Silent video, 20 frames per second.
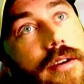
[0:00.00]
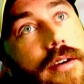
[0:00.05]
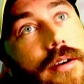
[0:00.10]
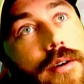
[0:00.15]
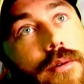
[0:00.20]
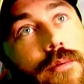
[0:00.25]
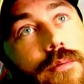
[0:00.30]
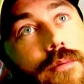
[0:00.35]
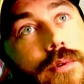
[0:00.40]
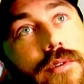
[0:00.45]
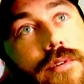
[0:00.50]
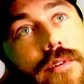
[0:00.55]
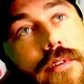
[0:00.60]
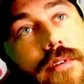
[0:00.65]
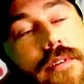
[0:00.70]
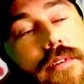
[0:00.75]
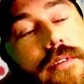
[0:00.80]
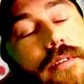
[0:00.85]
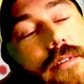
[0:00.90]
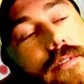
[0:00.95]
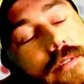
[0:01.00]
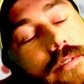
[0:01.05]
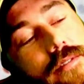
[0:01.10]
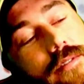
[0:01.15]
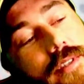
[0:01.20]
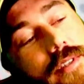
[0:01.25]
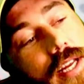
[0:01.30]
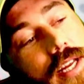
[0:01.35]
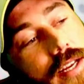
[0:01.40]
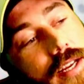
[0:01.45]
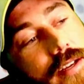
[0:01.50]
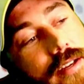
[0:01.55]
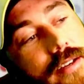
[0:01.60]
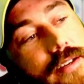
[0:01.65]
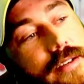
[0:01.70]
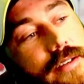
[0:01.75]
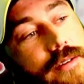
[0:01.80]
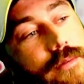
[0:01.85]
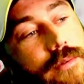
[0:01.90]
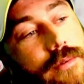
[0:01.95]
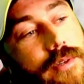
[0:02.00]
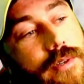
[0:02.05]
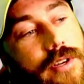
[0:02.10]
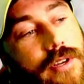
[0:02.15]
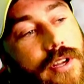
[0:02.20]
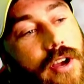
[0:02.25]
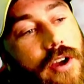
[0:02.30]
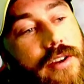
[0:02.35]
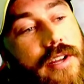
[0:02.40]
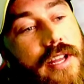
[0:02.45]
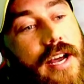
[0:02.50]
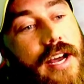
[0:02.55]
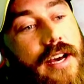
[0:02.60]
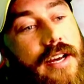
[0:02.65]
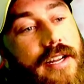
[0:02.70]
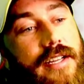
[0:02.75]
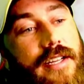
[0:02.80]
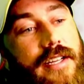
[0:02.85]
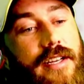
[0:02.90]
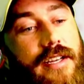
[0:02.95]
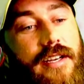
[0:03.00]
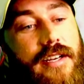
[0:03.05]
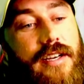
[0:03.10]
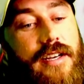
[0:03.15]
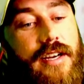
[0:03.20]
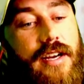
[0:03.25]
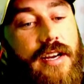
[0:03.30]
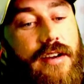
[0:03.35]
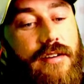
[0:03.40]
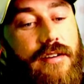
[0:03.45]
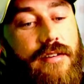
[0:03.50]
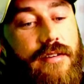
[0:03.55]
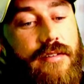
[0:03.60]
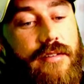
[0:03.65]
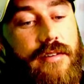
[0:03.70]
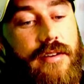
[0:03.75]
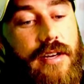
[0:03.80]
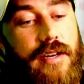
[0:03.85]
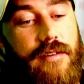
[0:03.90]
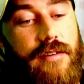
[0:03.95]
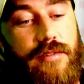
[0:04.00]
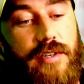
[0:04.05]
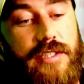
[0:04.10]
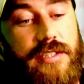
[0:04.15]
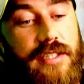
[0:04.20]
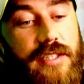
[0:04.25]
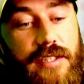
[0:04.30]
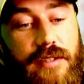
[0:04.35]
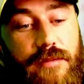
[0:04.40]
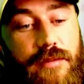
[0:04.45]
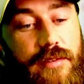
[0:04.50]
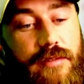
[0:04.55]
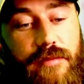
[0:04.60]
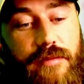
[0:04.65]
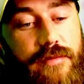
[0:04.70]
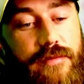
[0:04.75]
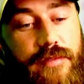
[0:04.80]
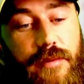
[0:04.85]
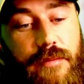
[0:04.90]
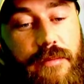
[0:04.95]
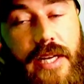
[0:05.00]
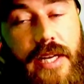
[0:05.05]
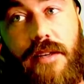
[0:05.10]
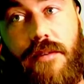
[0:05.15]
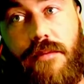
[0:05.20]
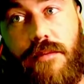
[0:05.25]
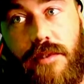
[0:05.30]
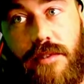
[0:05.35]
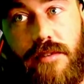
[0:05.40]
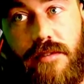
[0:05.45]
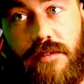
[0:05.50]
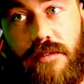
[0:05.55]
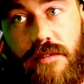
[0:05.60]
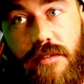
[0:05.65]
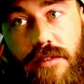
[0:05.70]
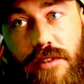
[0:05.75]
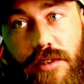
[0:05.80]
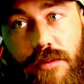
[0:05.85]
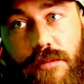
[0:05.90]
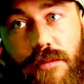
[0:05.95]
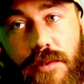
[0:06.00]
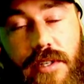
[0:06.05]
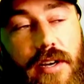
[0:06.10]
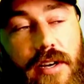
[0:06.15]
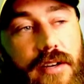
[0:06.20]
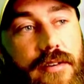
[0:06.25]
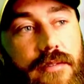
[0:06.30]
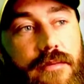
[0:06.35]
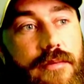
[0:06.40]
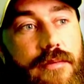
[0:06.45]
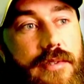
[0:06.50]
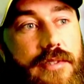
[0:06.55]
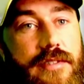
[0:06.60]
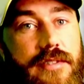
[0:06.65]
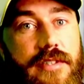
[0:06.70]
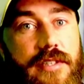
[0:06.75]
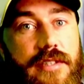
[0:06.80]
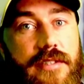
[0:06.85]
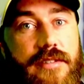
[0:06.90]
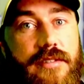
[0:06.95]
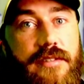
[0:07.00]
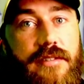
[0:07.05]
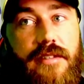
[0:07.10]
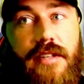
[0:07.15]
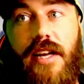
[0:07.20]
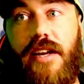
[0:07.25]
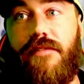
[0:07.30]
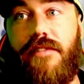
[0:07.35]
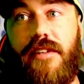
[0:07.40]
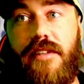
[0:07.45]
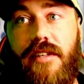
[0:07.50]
Well, go-karting originally for me was, you would know, was just everything.